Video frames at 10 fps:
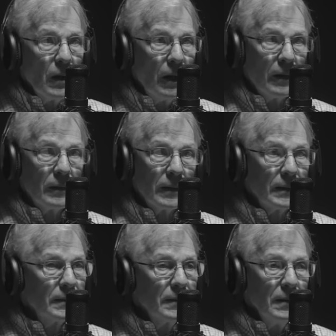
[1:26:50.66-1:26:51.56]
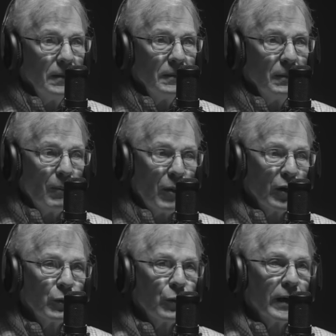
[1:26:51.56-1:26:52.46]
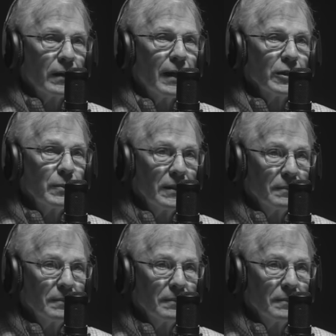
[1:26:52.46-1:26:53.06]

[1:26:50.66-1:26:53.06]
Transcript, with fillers: and my mother would recognize me.